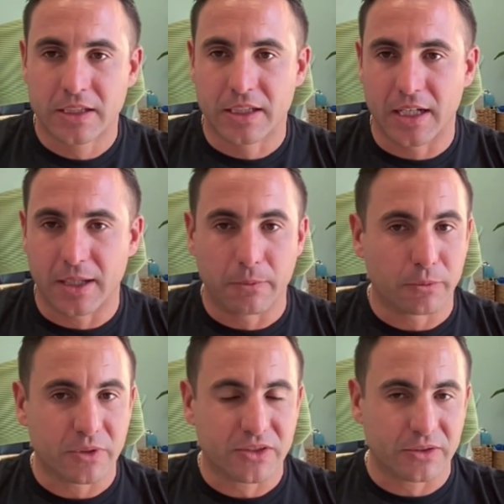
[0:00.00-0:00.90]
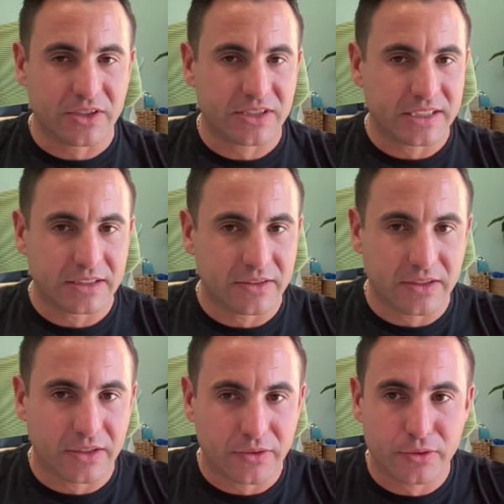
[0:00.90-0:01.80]
uh, where we're starting to see, you
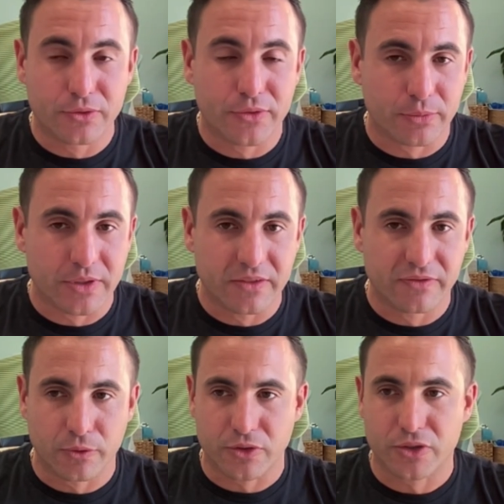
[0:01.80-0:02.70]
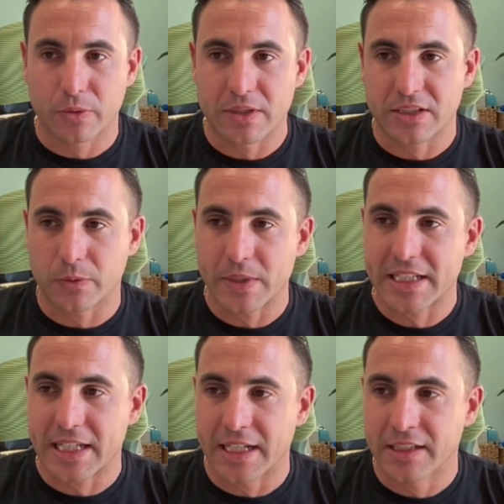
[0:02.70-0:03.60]
know, two, three, four showings on a
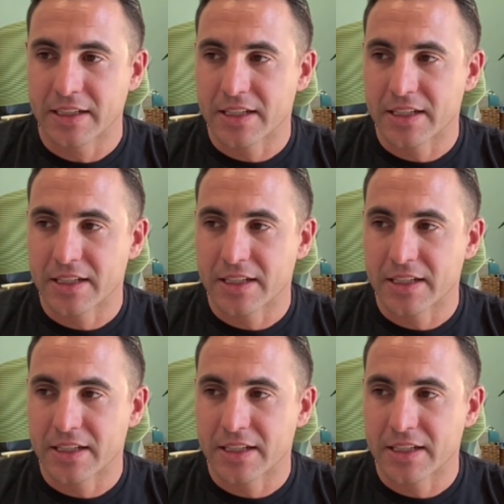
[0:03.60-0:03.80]
weekend.